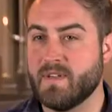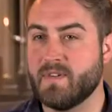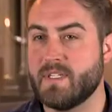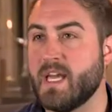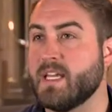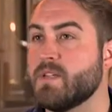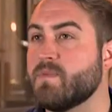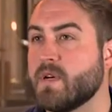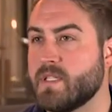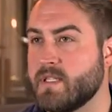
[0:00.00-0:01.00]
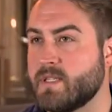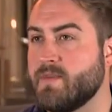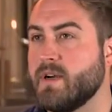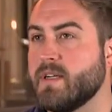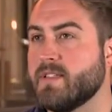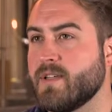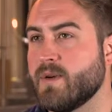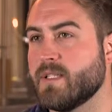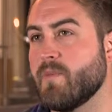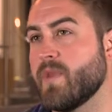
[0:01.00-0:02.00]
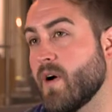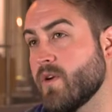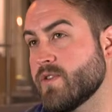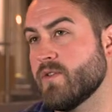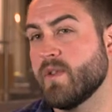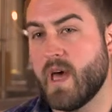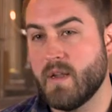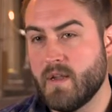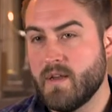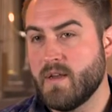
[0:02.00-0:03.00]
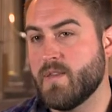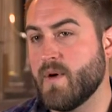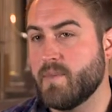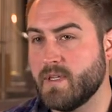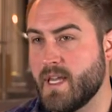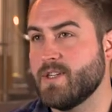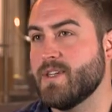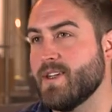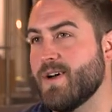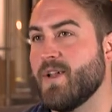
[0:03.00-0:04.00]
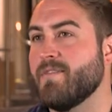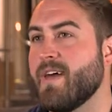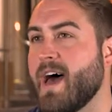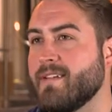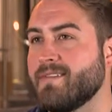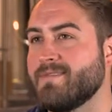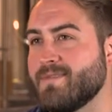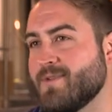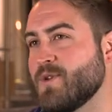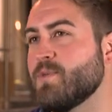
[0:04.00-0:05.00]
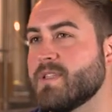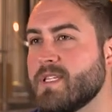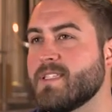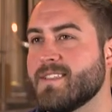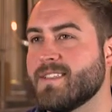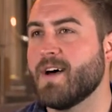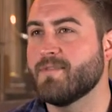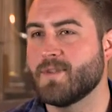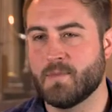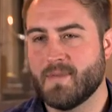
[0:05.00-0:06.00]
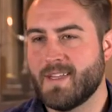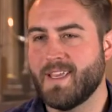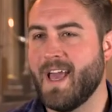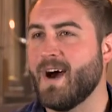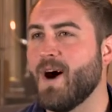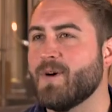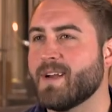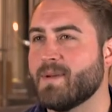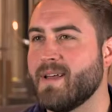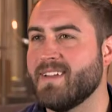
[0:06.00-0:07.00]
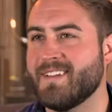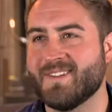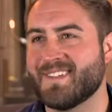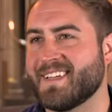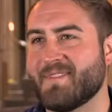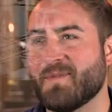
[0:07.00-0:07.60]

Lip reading: give or take each person's experience. So it's something also that the reputation and all of that supersedes itself. So yeah, I'll recommend it just like